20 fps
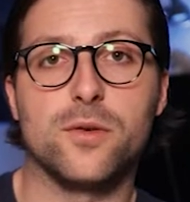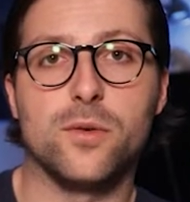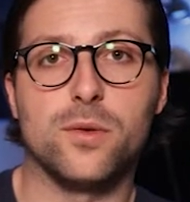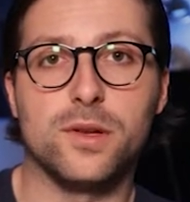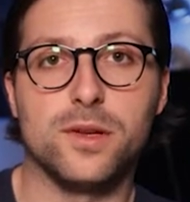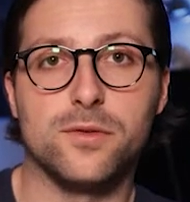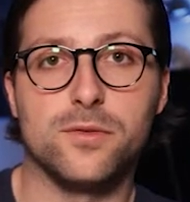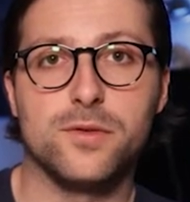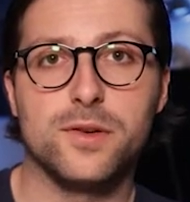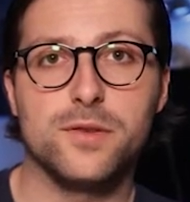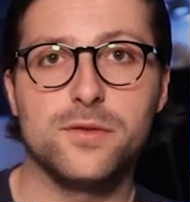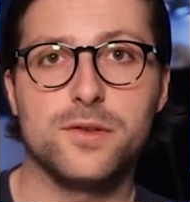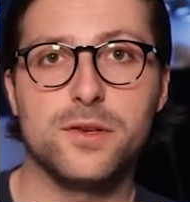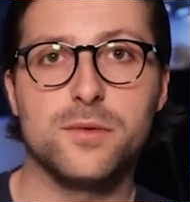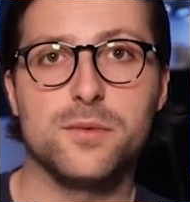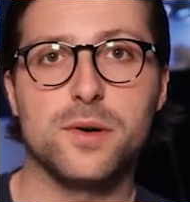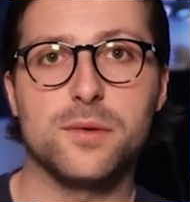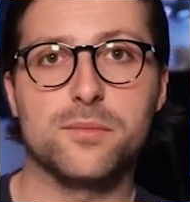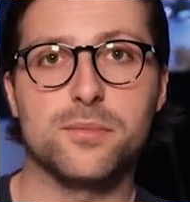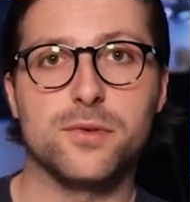only
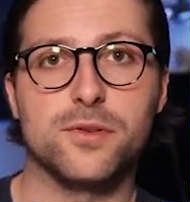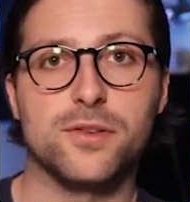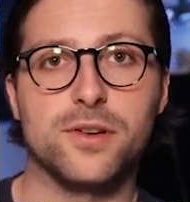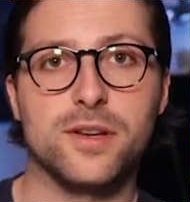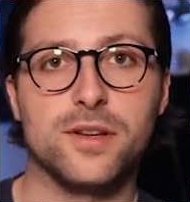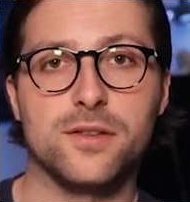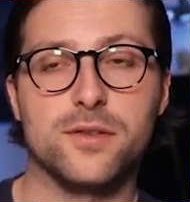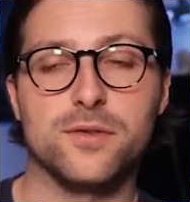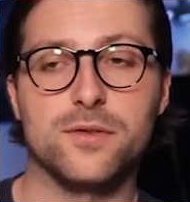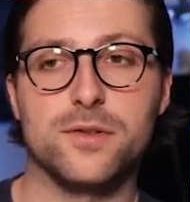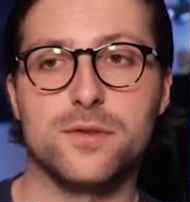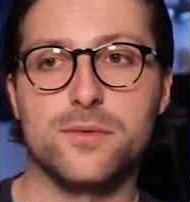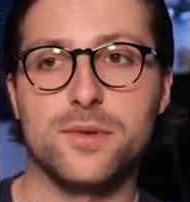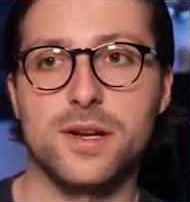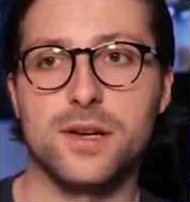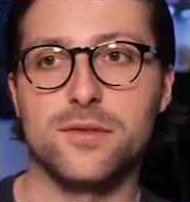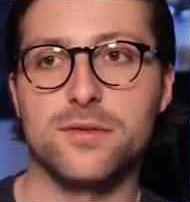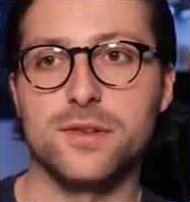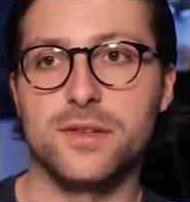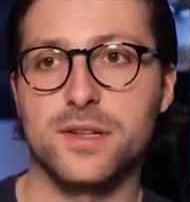51% of the
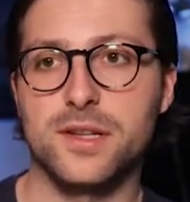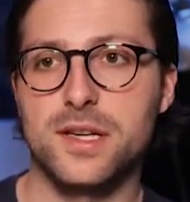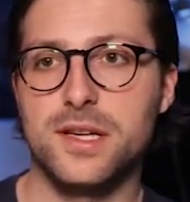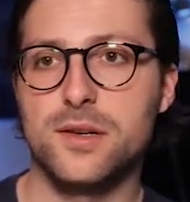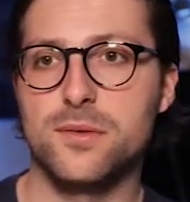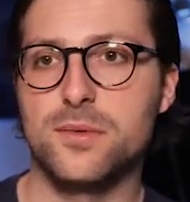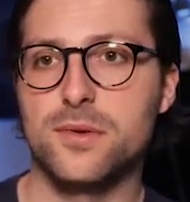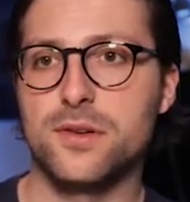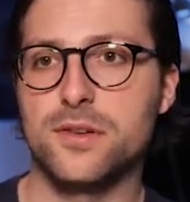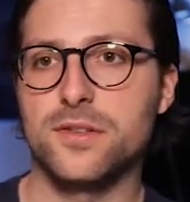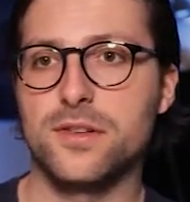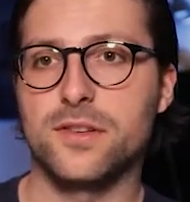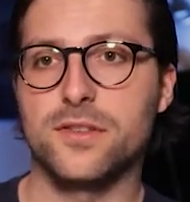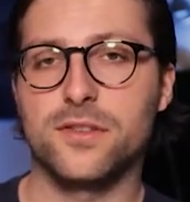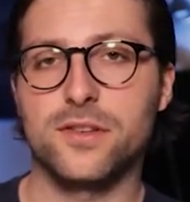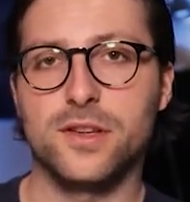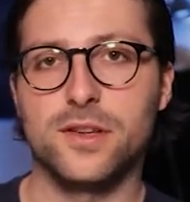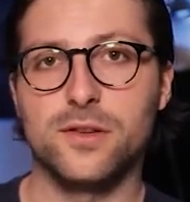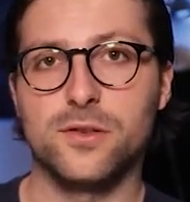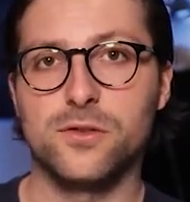relevant keywords and
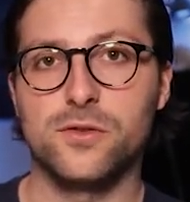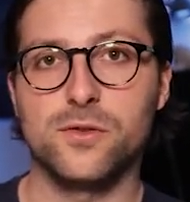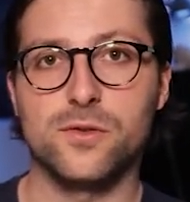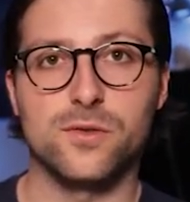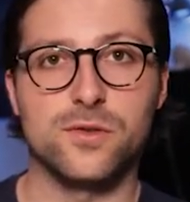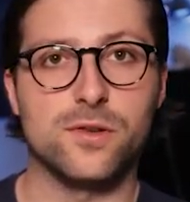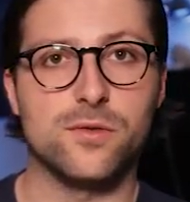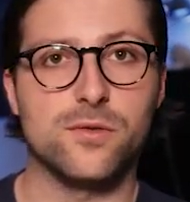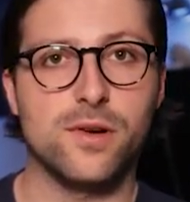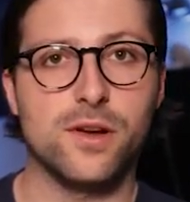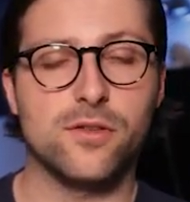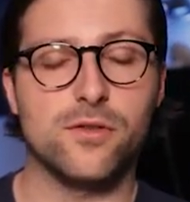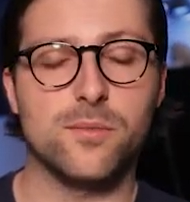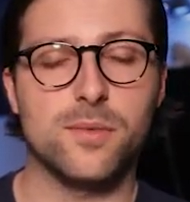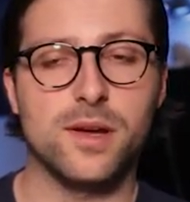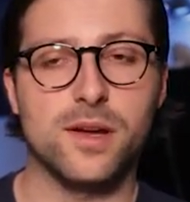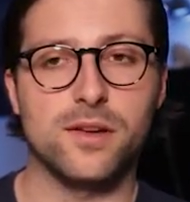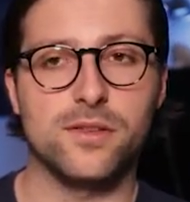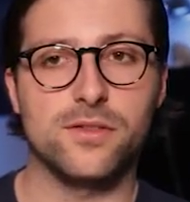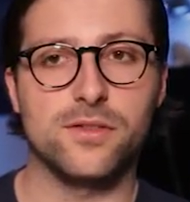skills on their
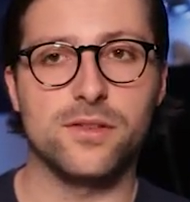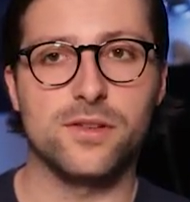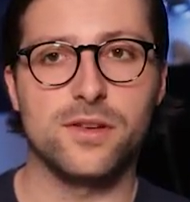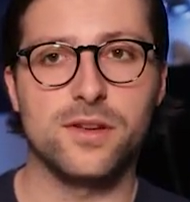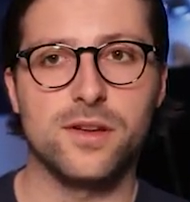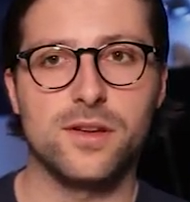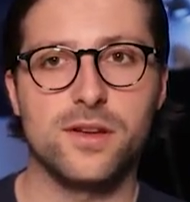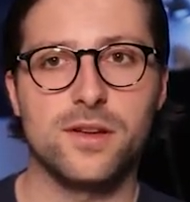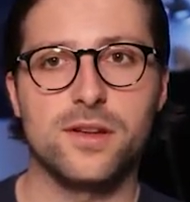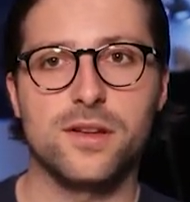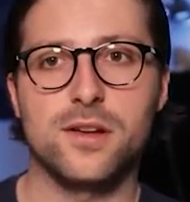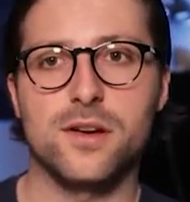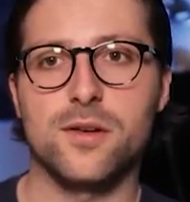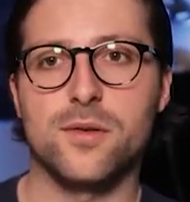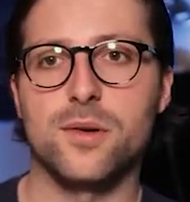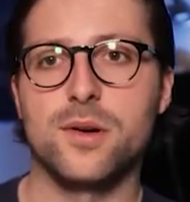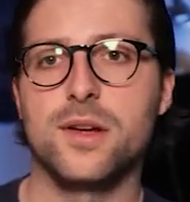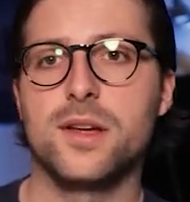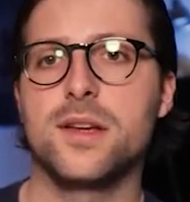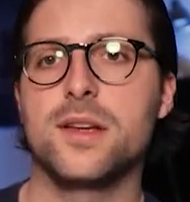resumes.
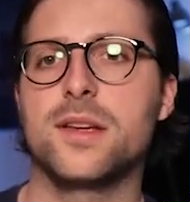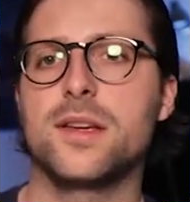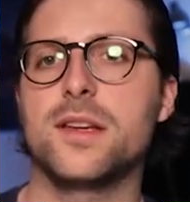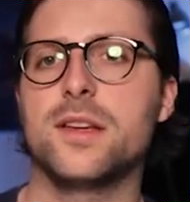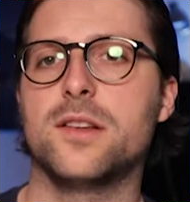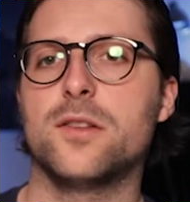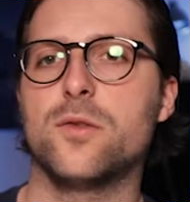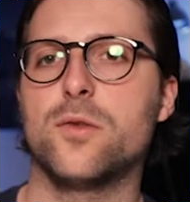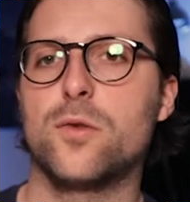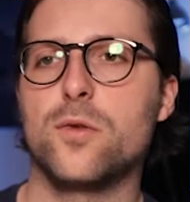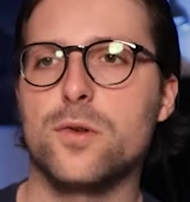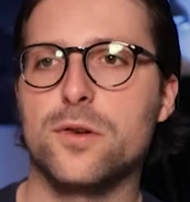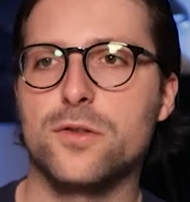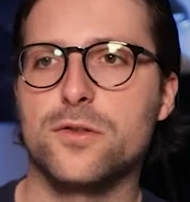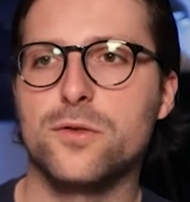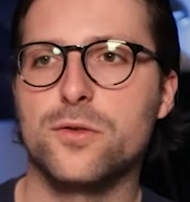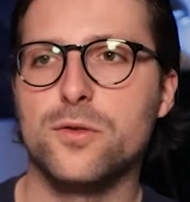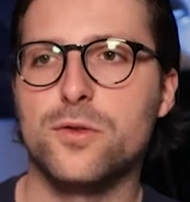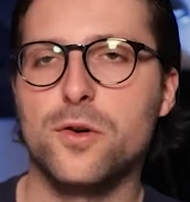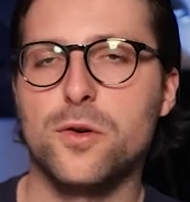Now, in order
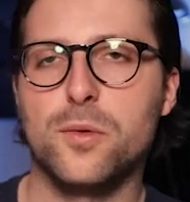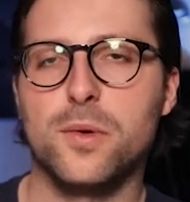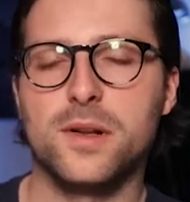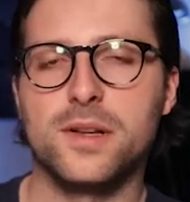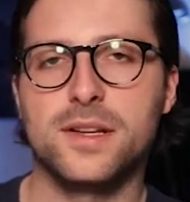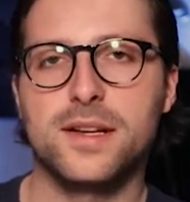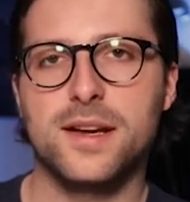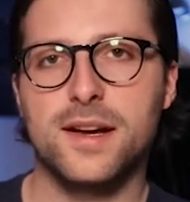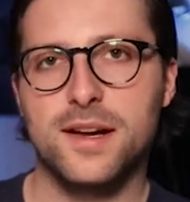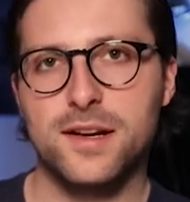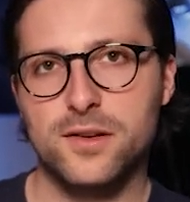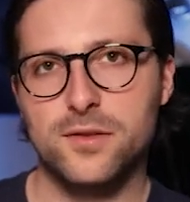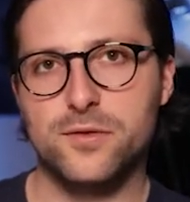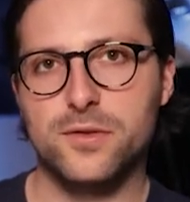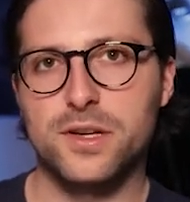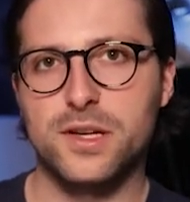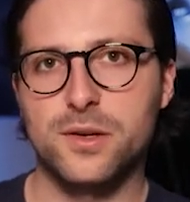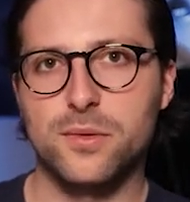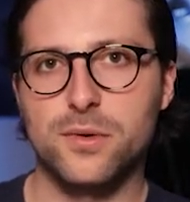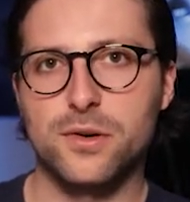to know what kind of
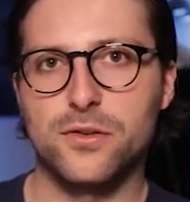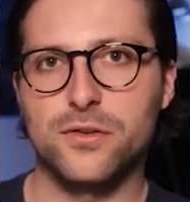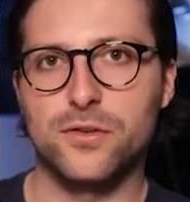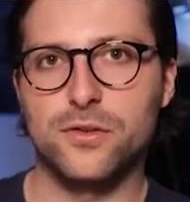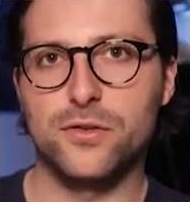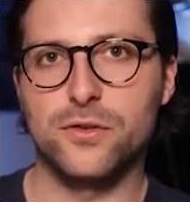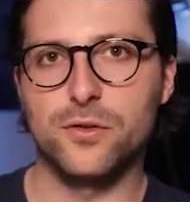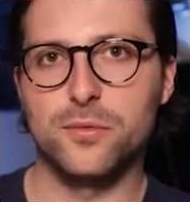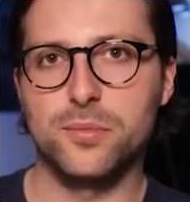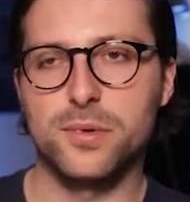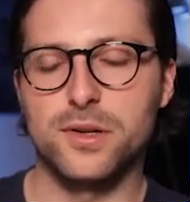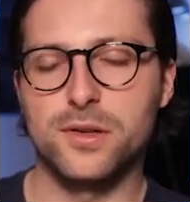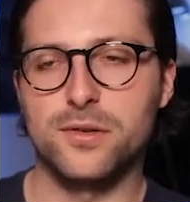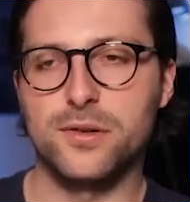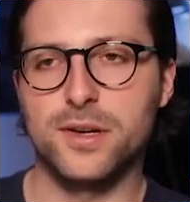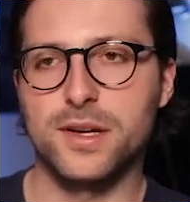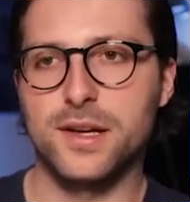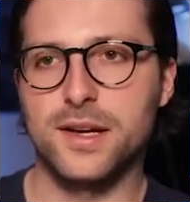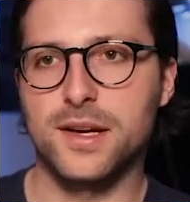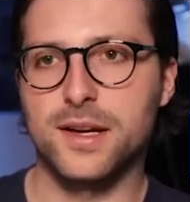keywords you should be
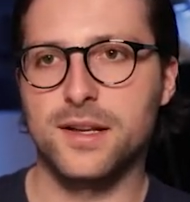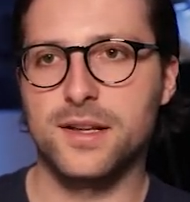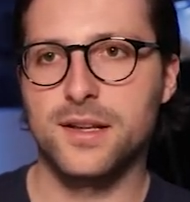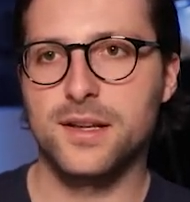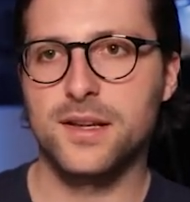looking at,